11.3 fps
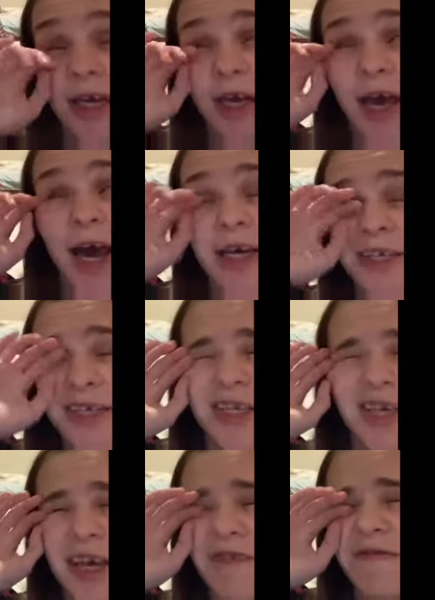as
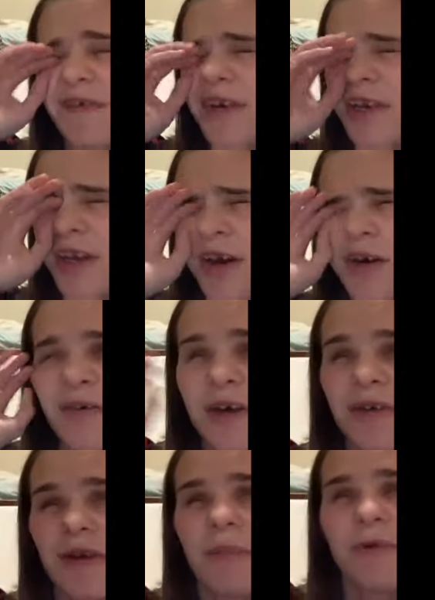if, you know,
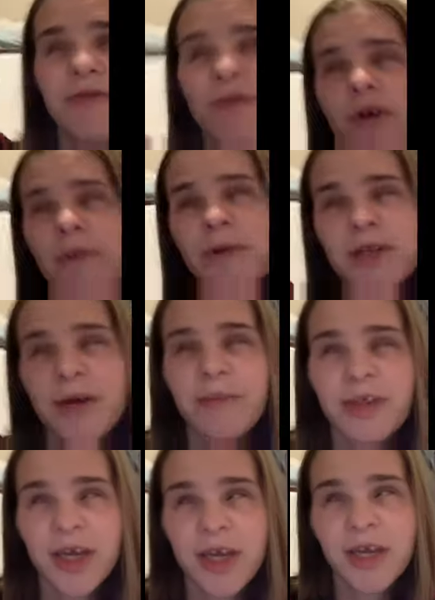if I perform or
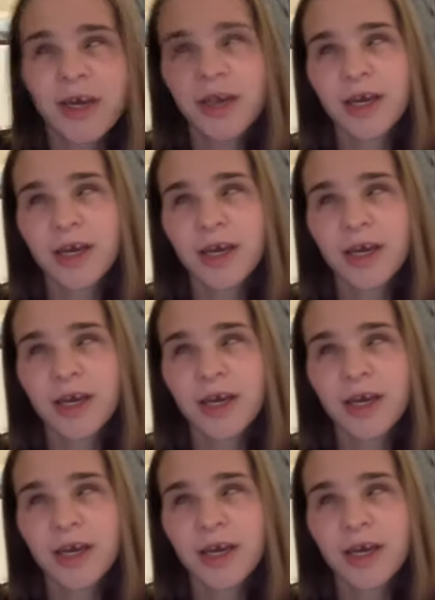something.